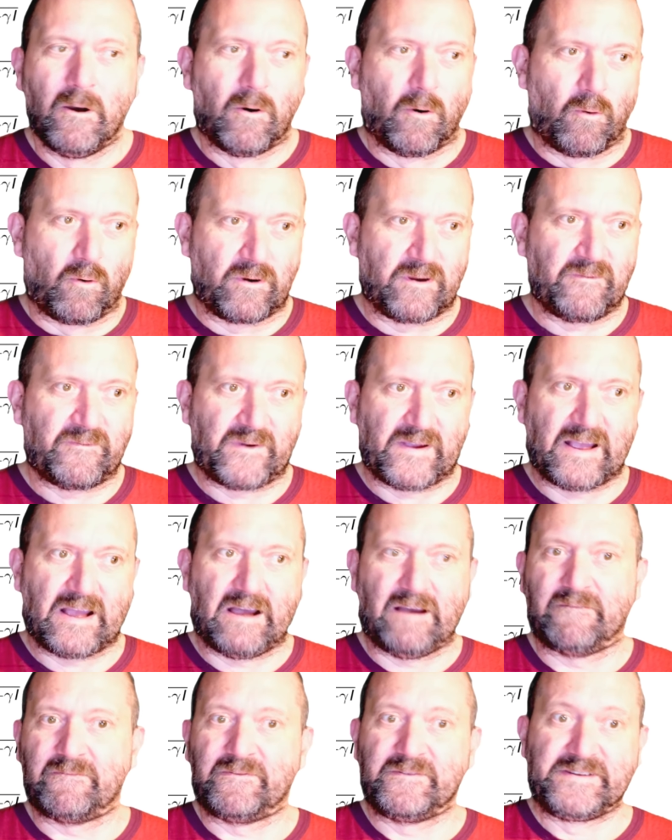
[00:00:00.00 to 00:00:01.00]
Or if I
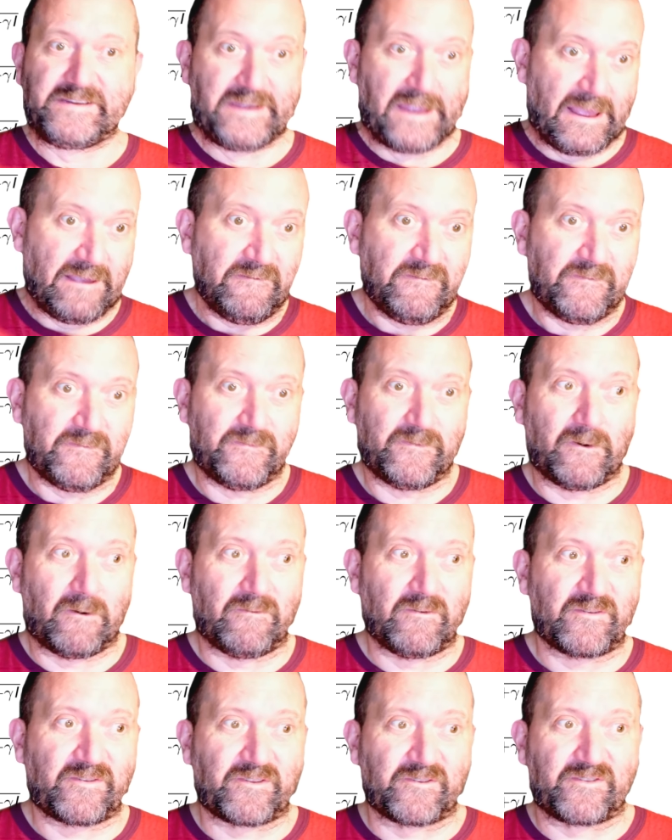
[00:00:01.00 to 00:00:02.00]
have death of
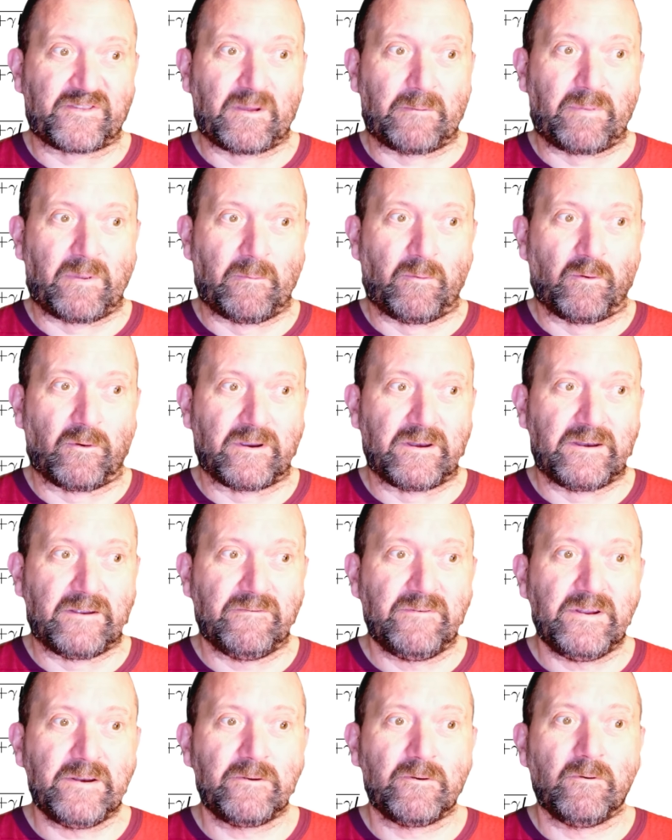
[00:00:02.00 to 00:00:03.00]
a susceptible
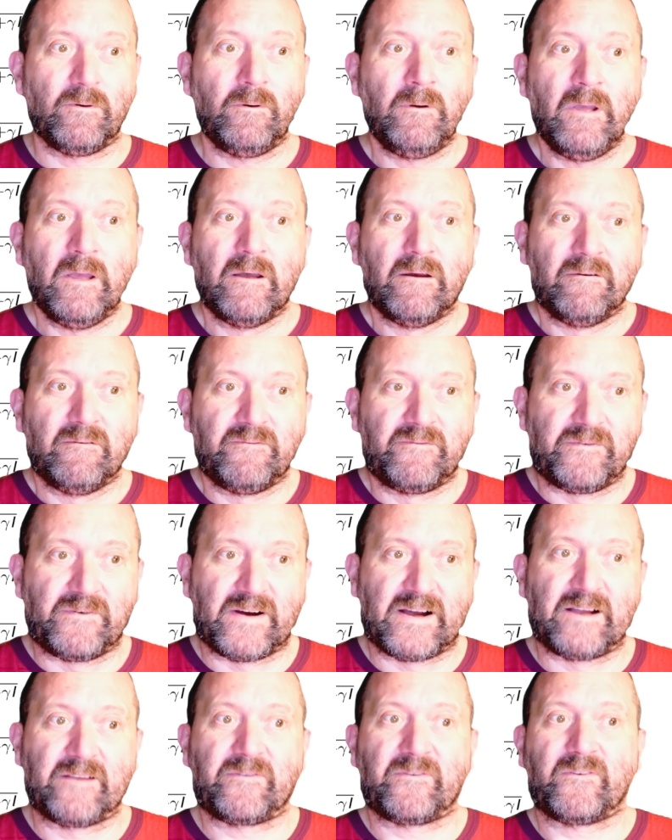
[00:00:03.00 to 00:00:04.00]
individual,
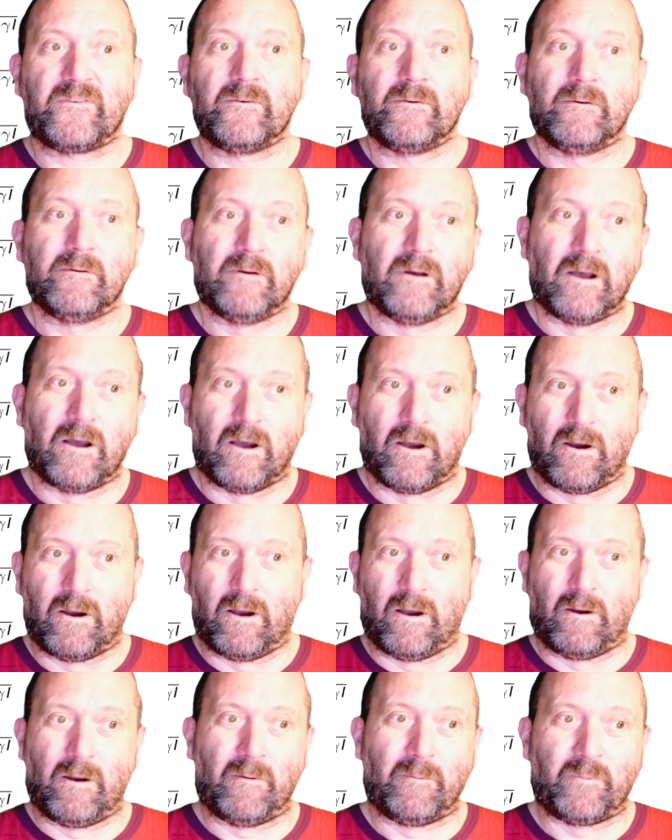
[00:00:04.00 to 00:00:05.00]
that
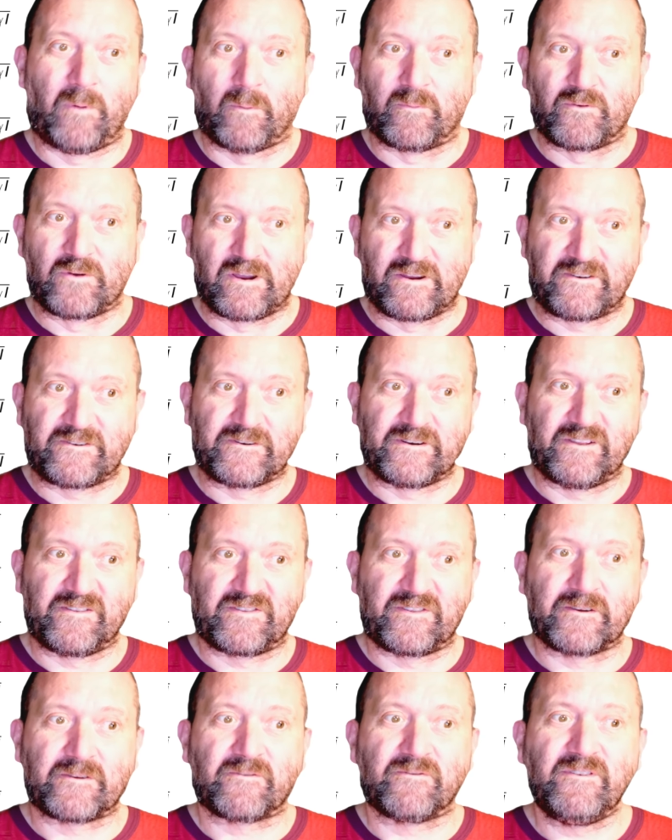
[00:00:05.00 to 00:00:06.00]
population is
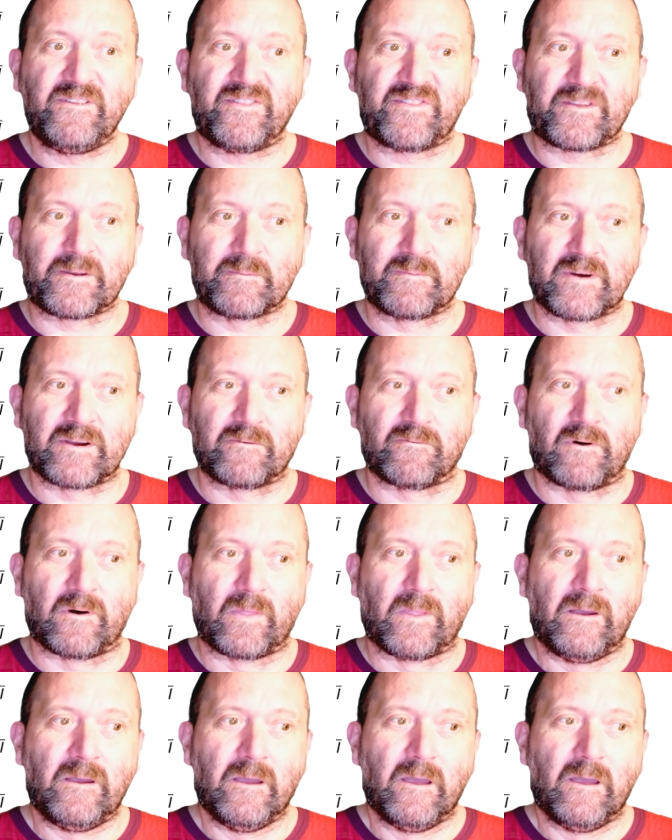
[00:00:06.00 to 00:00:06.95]
decreasing by 1.